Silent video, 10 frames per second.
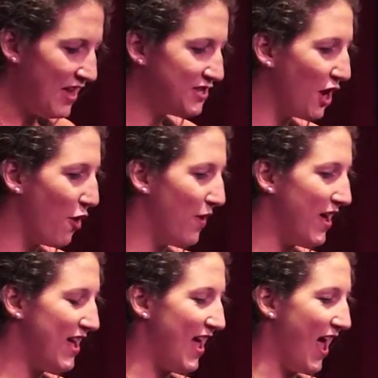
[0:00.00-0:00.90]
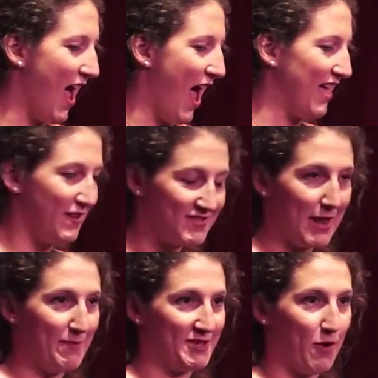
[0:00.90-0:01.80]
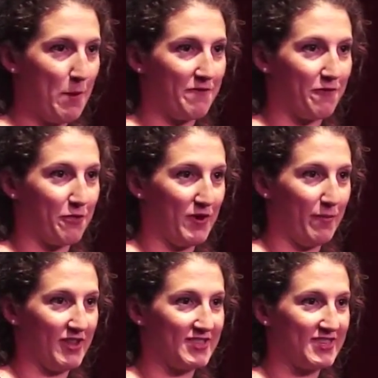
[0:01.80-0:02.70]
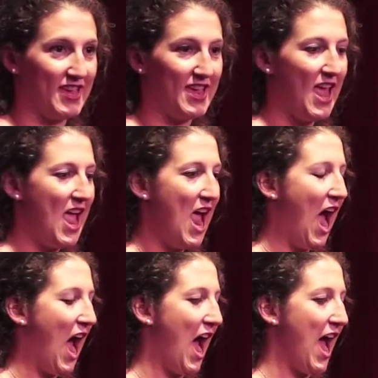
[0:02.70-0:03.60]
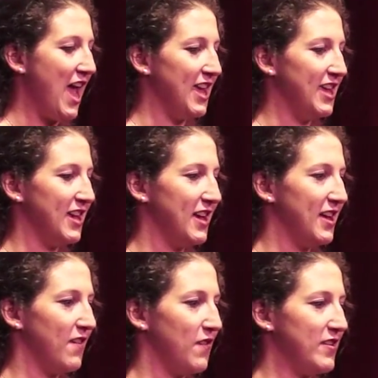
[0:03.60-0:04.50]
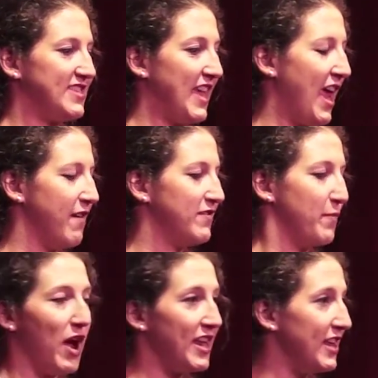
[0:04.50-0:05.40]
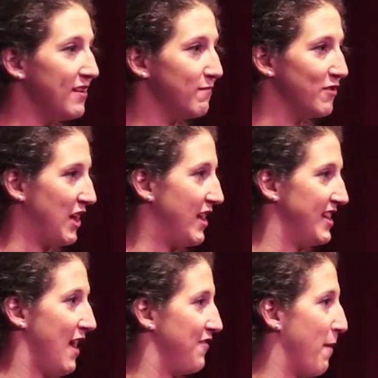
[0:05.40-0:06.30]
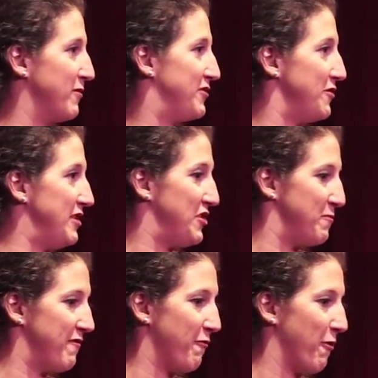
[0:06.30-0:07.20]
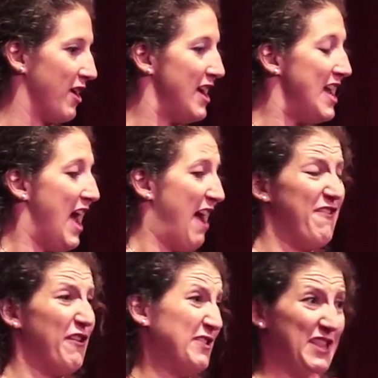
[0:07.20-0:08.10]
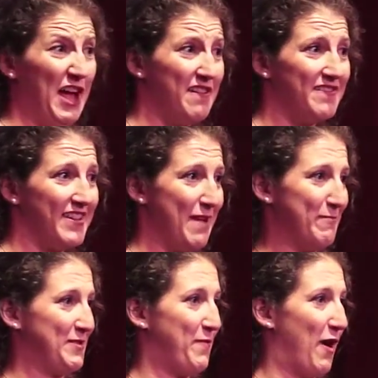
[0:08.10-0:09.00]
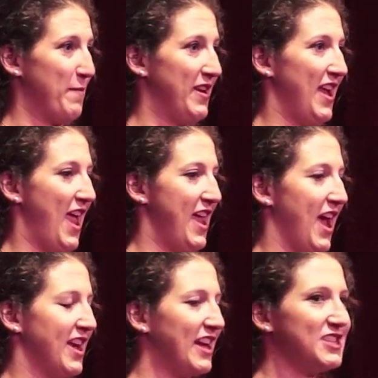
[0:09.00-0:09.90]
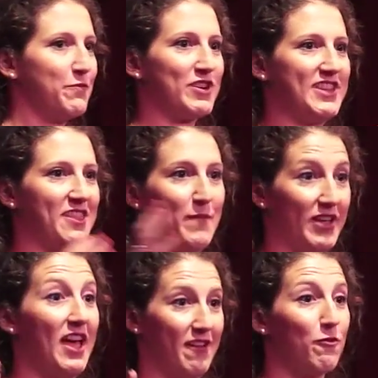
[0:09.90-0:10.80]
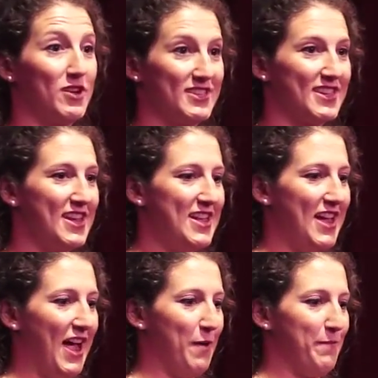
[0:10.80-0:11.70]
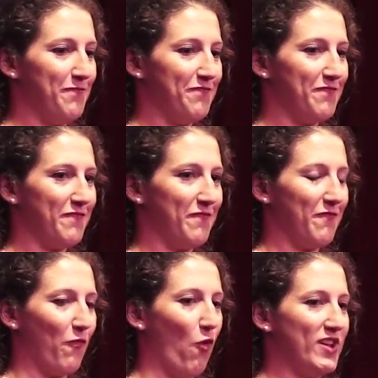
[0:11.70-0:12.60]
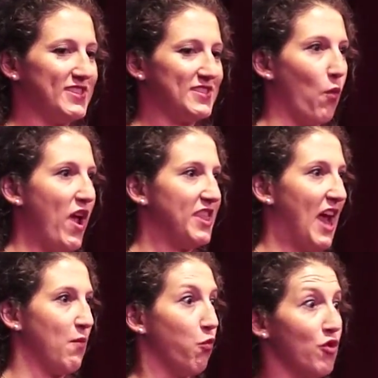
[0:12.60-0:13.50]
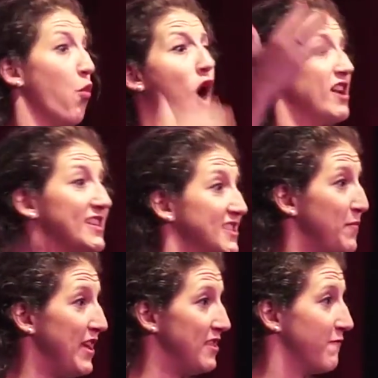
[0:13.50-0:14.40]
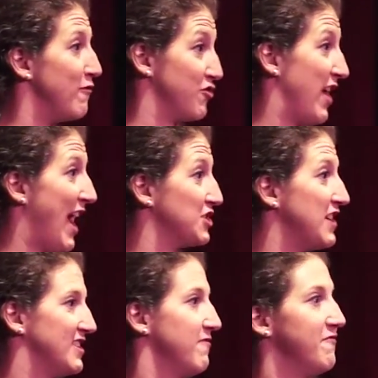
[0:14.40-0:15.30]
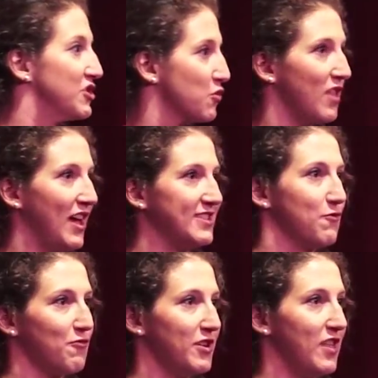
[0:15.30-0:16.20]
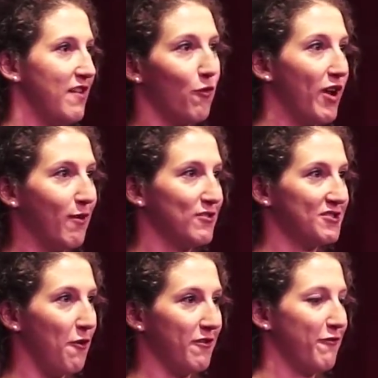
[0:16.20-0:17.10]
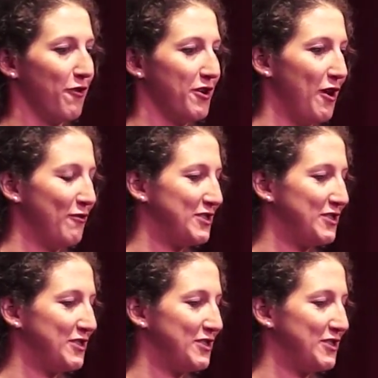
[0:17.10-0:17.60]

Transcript: So I lived in Amy's apartment for 3 months. I saved money, which I didn't have the opportunity to do before. I fell in love in Amy's apartment, and I got to pretend that my life was the way that I would want it to be in the future. I actually got to visualize in real life what I was going for, you know?